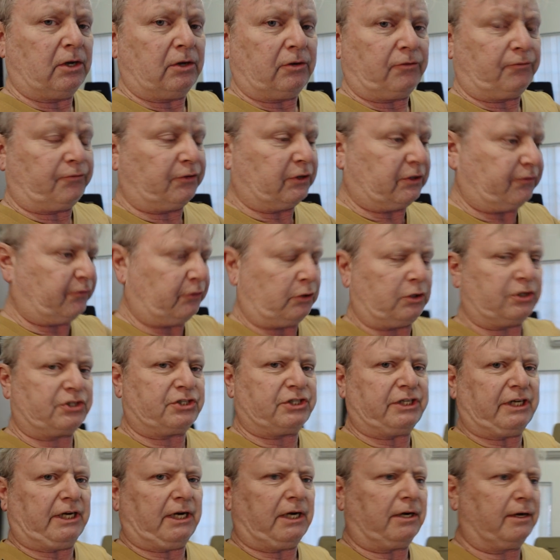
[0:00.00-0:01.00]
for the
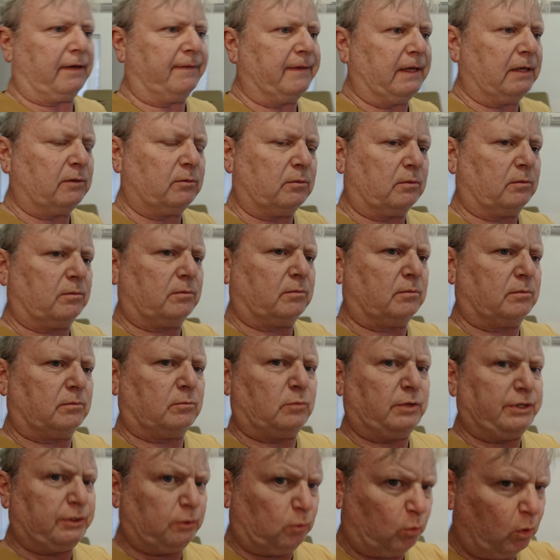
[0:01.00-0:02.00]
first year, and then
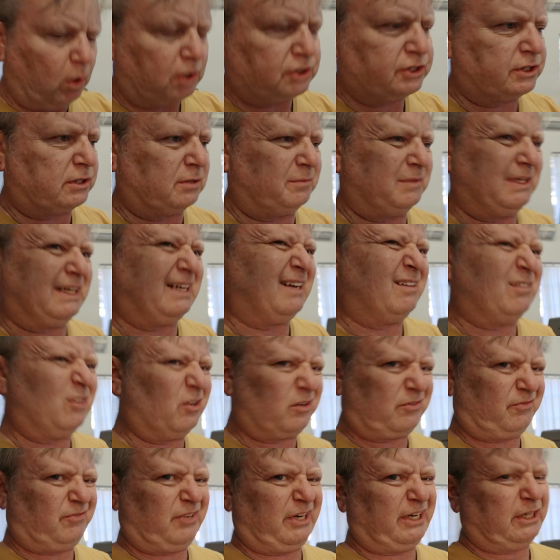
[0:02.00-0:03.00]
when you wash them, they don't
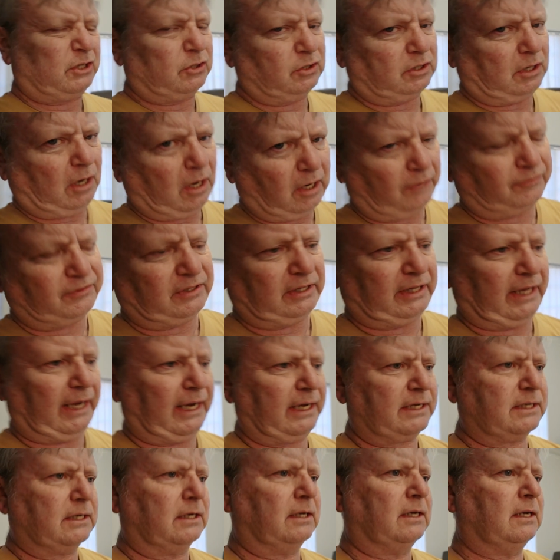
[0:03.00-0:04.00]
look very good after
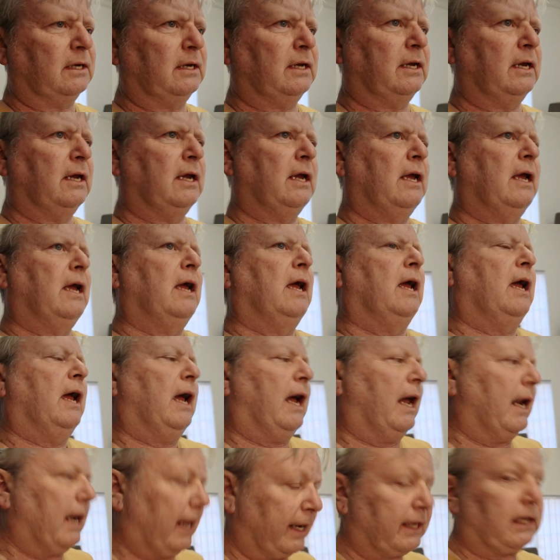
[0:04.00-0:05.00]
that.
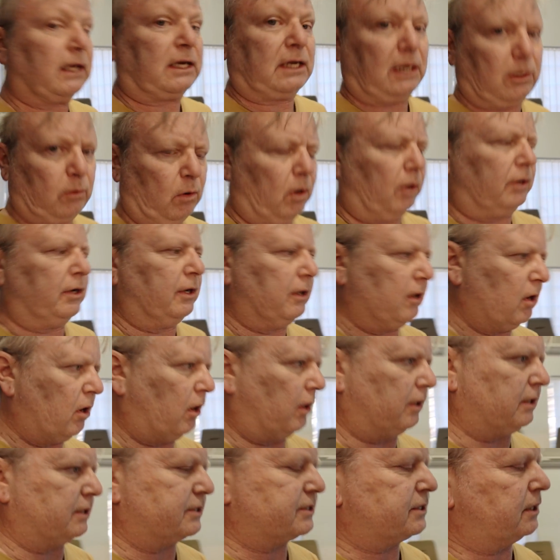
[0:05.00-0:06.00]
And I could go on and
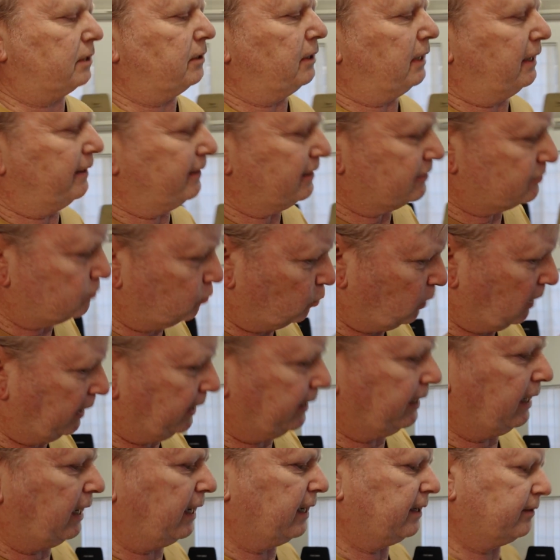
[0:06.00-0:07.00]
on. So that's
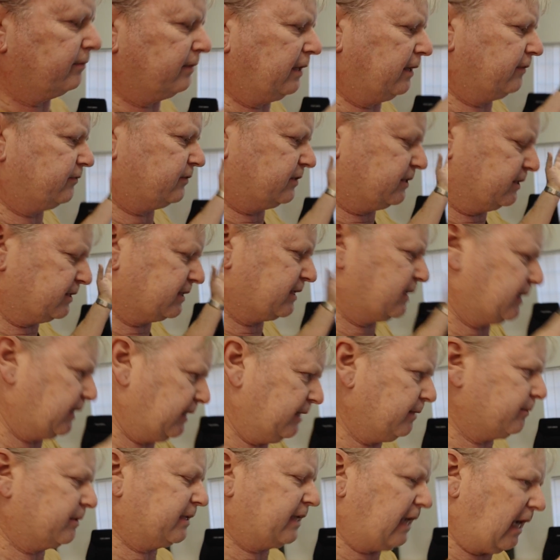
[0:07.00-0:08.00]
why I just
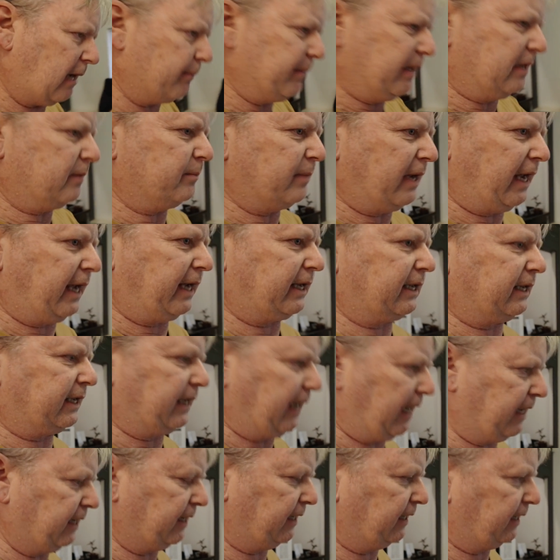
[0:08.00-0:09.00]
keep coming back
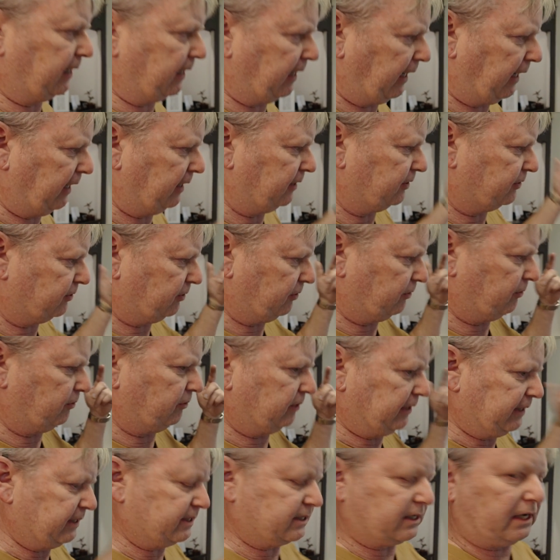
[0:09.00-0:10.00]
again and again to
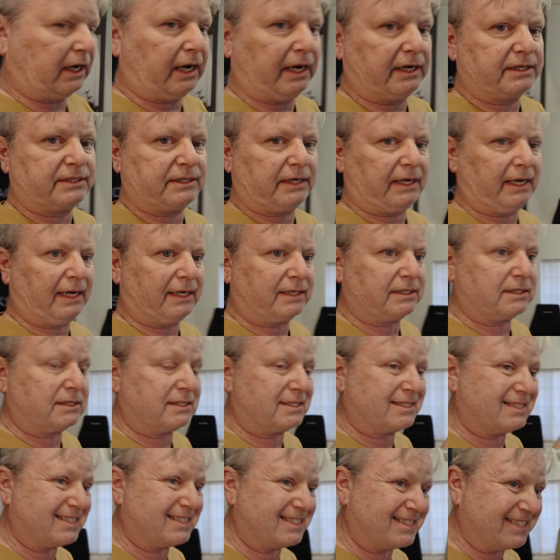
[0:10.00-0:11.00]
these guys at
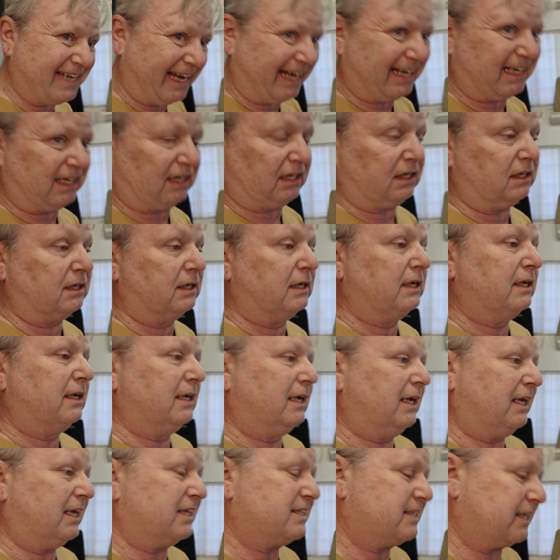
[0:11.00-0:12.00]
Tackler.
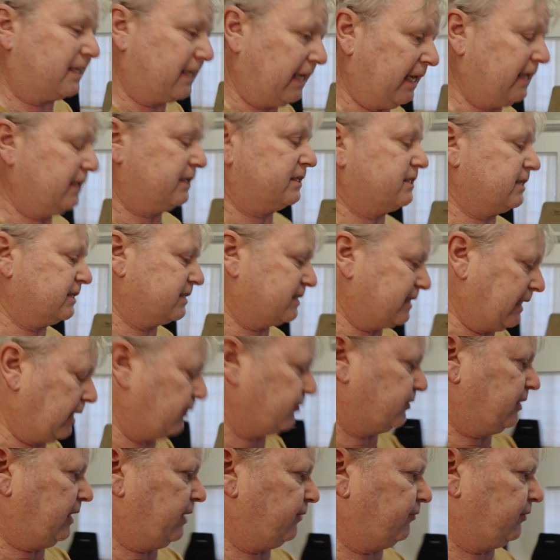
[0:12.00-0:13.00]
It's a
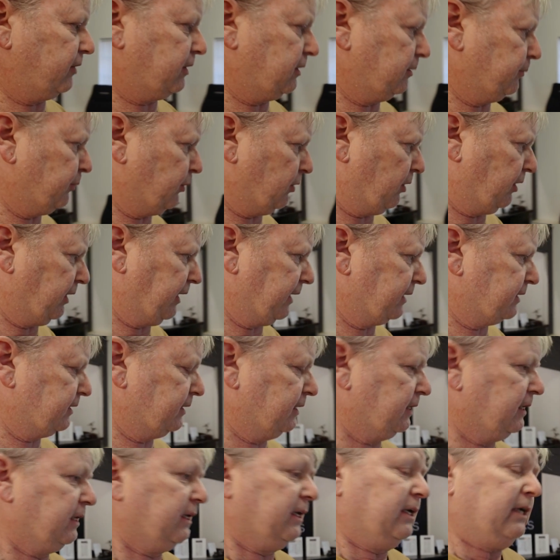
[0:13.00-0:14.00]
South African product.
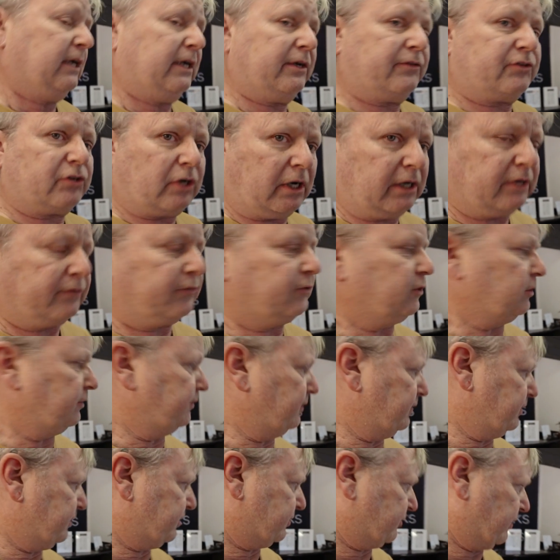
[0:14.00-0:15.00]
I tried a few of
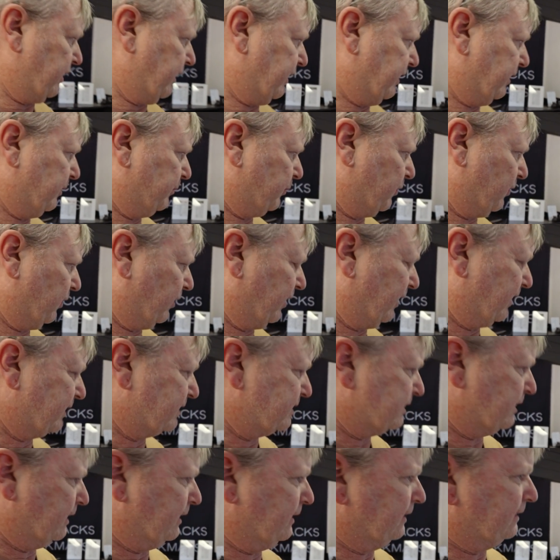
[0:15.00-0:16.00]
the Australian
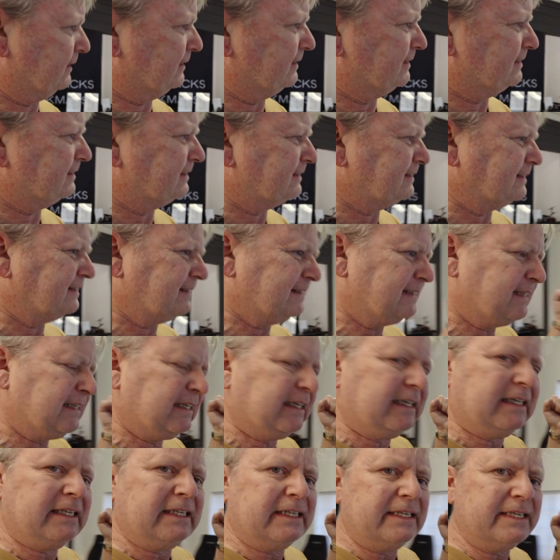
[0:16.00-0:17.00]
products.
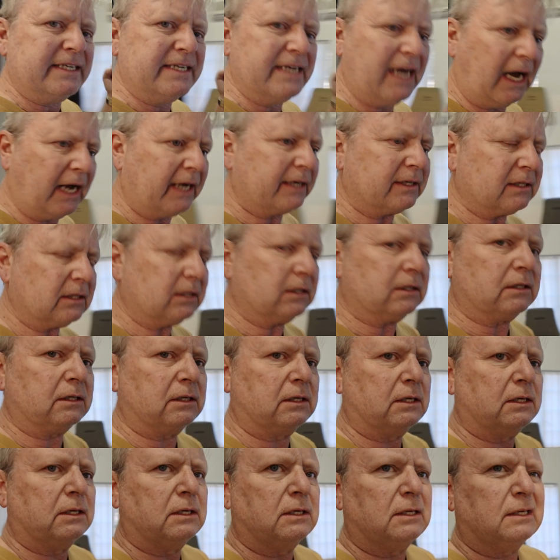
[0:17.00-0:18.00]
None
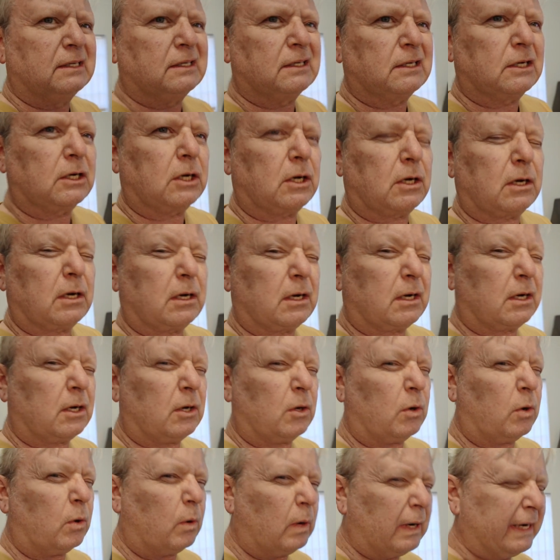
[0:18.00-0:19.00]

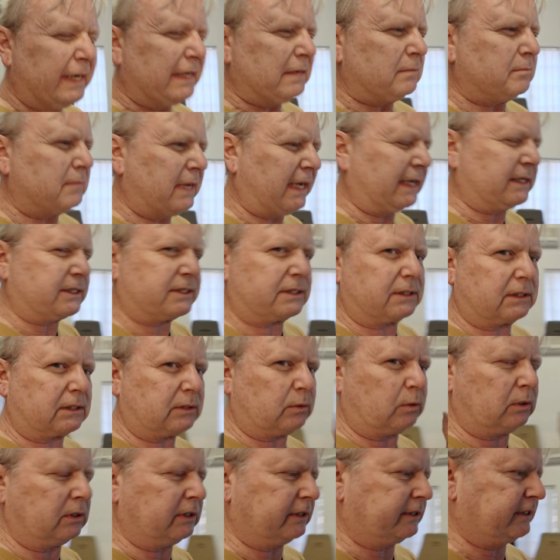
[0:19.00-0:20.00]
quite match the
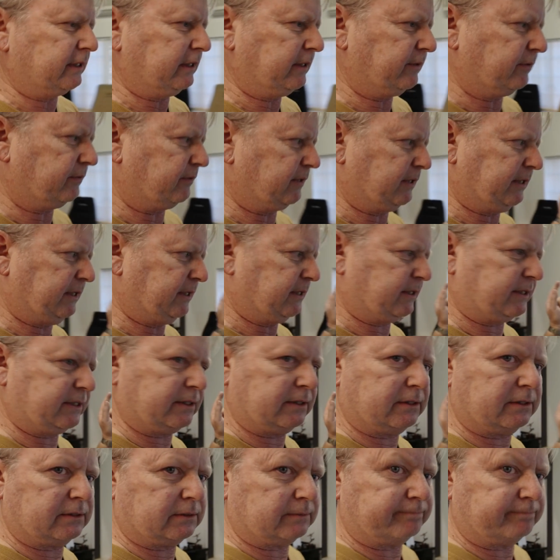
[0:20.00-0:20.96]
quality of these.